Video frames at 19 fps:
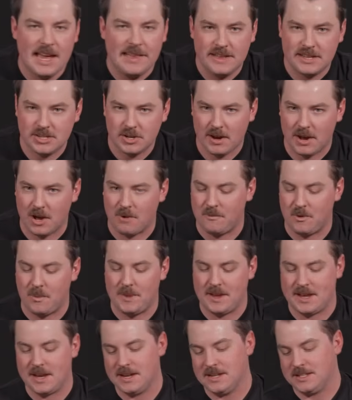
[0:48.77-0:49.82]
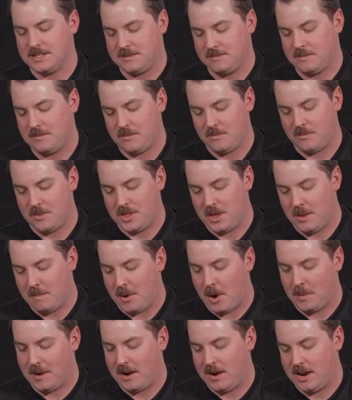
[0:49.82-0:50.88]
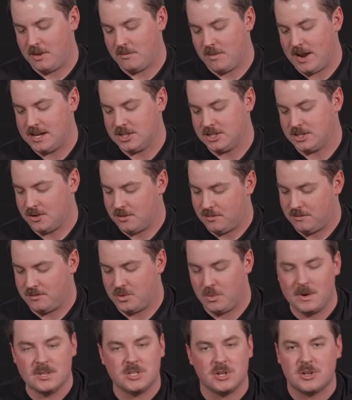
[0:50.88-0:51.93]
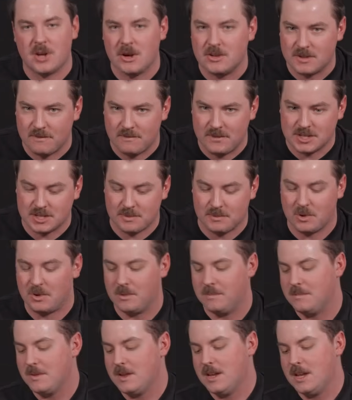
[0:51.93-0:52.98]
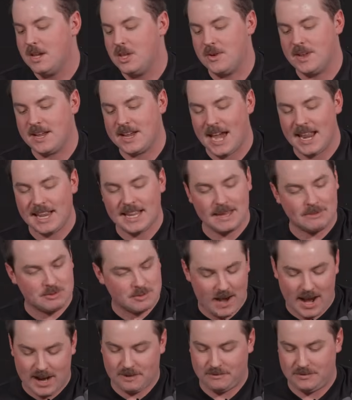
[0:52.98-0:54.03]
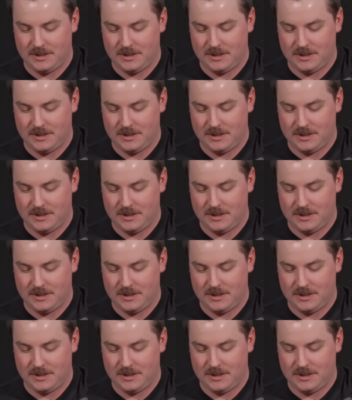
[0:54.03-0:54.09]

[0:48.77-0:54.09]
These are helpful because when the barbarian rages or the wizard goes invisible, you can kind of keep track of